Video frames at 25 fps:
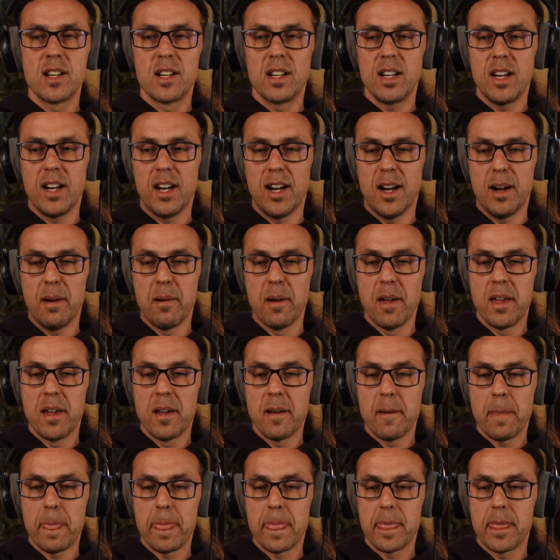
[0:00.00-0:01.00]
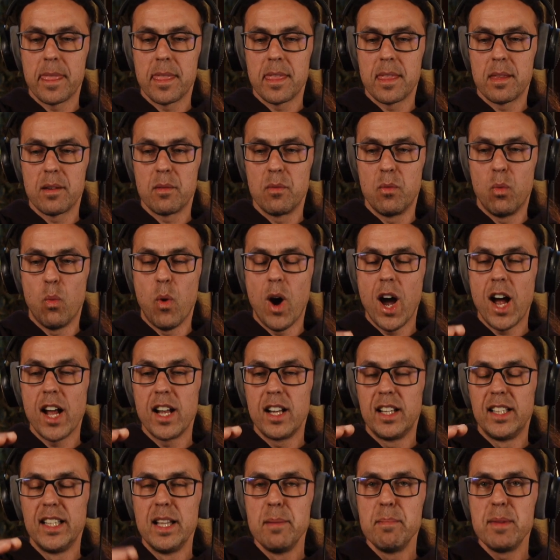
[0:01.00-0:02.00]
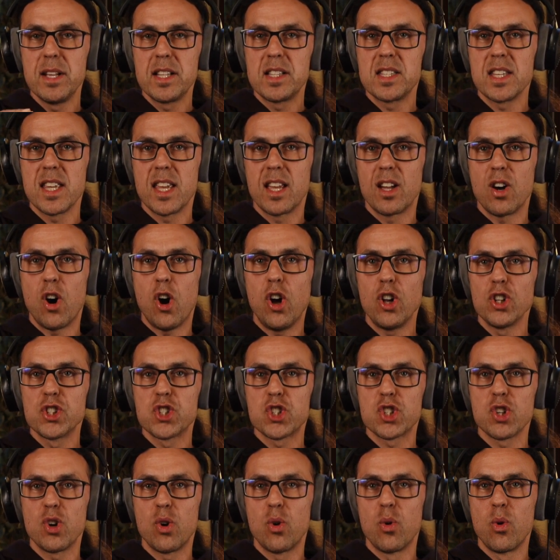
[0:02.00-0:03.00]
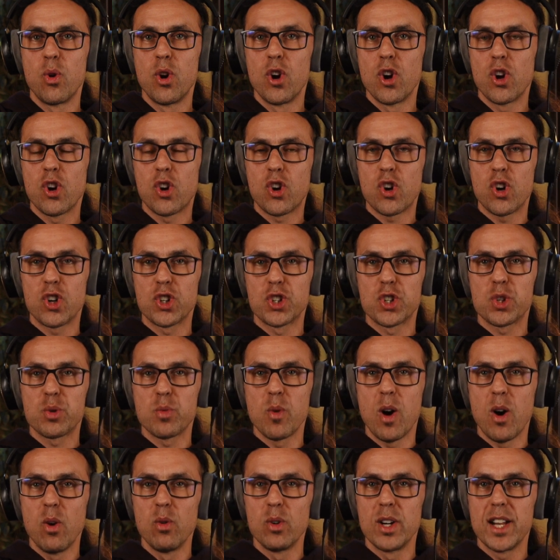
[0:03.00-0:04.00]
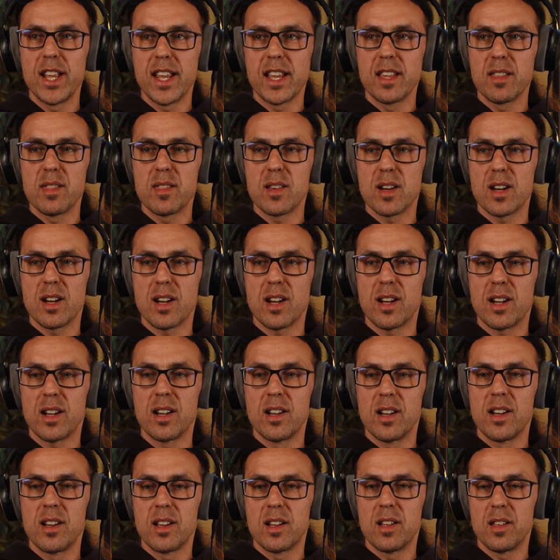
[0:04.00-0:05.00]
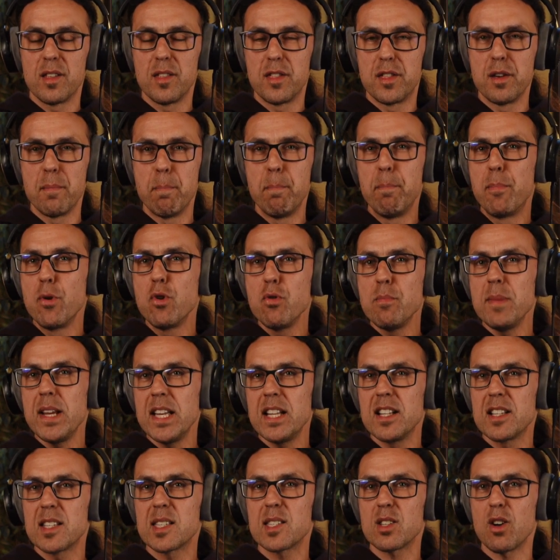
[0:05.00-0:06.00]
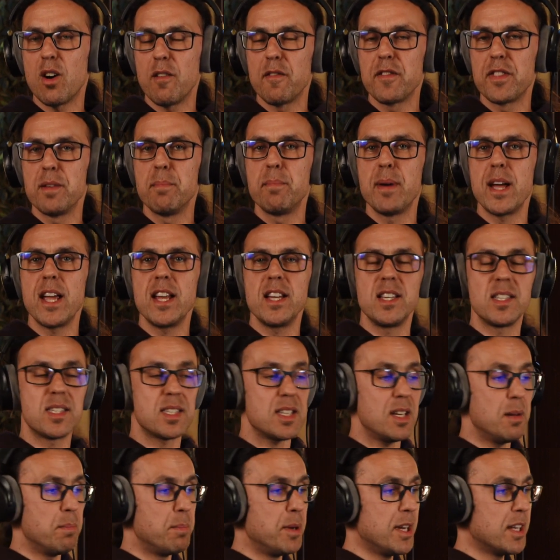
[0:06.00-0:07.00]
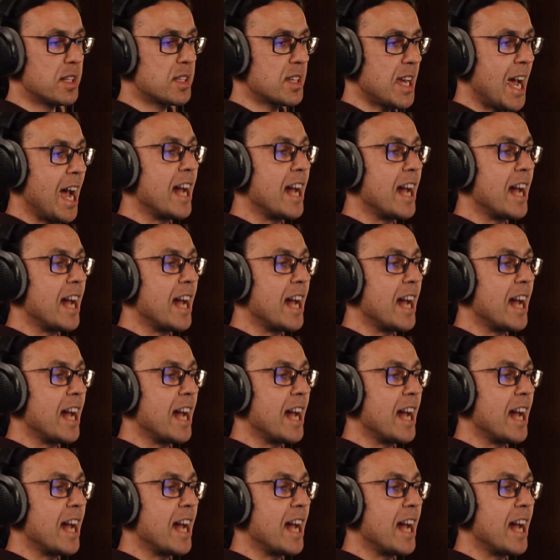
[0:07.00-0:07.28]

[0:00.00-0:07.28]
while limiting, also controlling the boominess of the bass a bit,